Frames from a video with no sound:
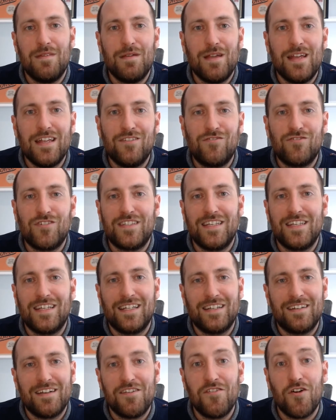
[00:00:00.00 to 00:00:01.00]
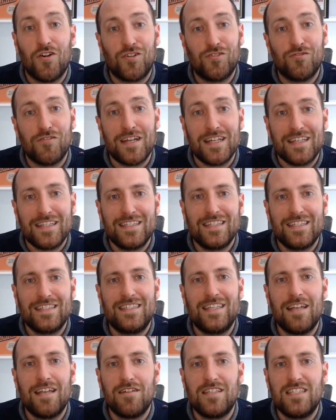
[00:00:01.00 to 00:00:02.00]
interesting and not great
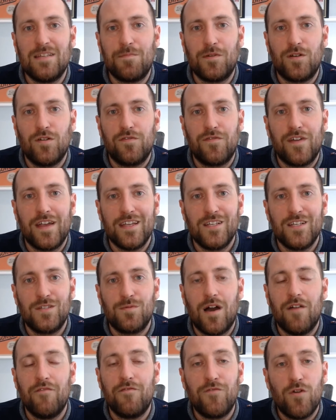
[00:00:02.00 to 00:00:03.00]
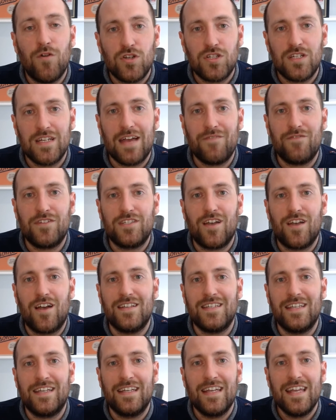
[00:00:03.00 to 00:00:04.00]
stereotypical phase where unfortunately
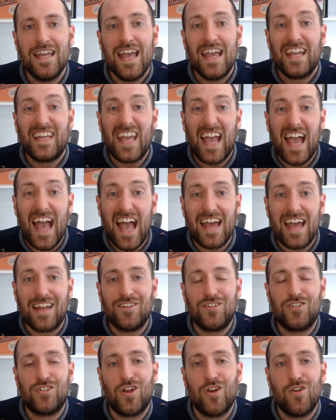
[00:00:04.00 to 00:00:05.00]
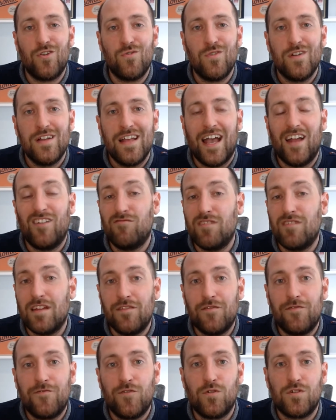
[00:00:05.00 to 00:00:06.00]
advertising can show and
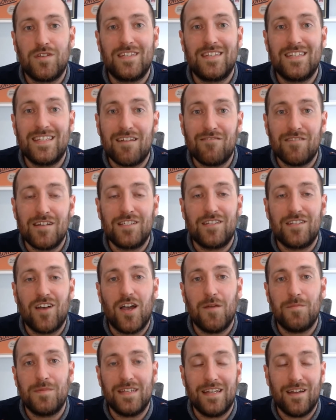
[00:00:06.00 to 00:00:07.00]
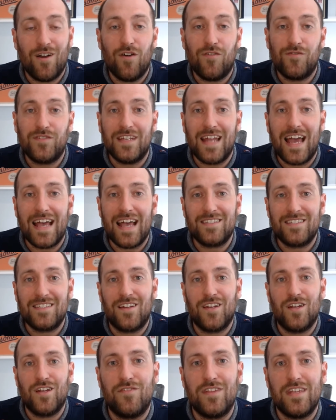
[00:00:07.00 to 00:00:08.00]
reinforce stereotypes, and it often has
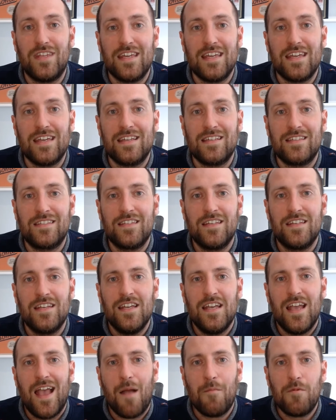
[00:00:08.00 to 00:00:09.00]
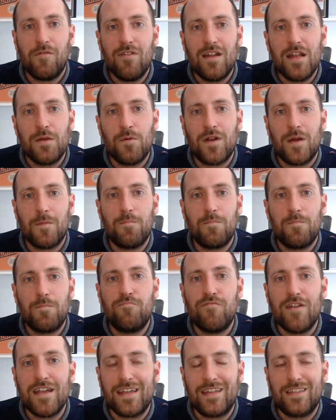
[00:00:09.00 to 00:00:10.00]
done the years. And we really want to
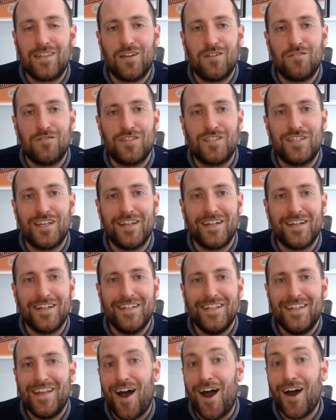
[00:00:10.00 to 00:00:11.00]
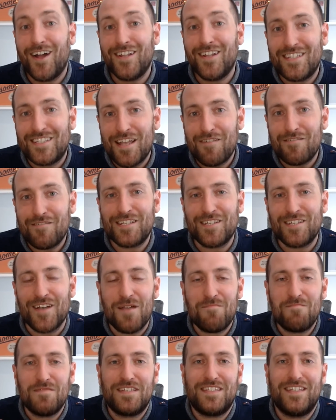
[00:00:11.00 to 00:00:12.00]
break those to
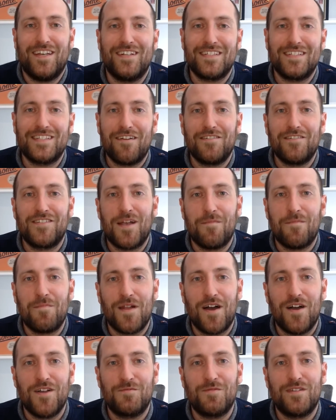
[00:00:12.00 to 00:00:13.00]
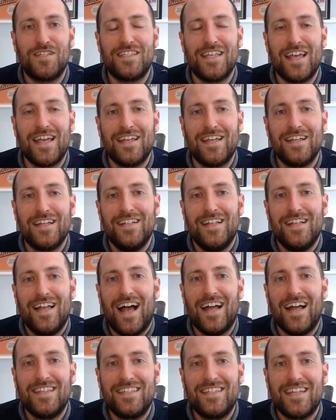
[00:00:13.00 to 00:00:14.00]
unstereotype, as the Unstereotype Alliance would say,
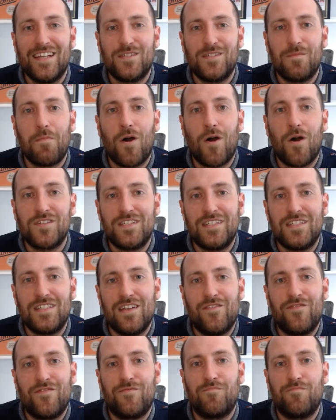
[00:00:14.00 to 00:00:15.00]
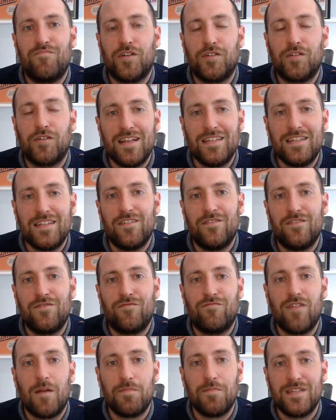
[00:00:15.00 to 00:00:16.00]
and to get to positive, progressive
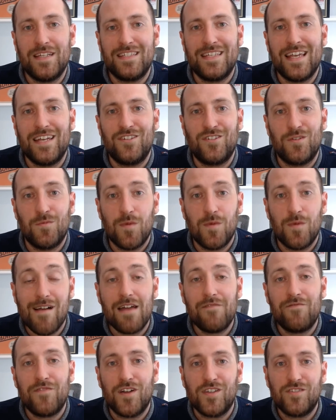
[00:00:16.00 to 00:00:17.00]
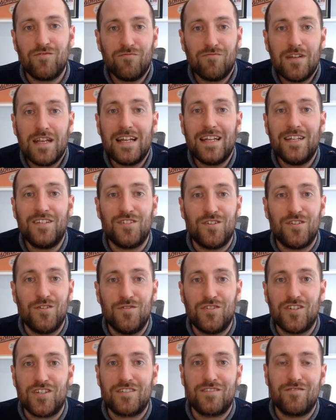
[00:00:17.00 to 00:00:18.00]
representation where our adverts really do
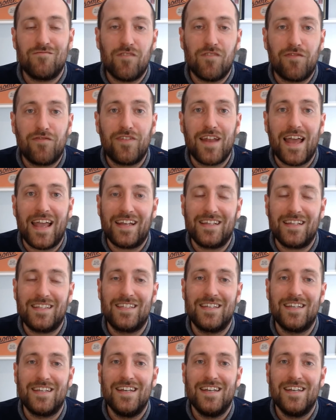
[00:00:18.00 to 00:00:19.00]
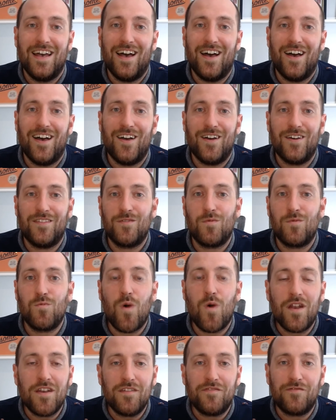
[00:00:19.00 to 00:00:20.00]
just reflect the
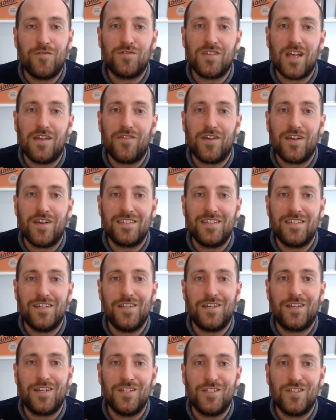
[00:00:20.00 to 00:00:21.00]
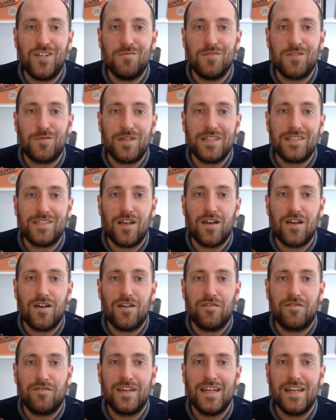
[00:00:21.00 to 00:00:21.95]
wonderful diversity of the consumers we serve.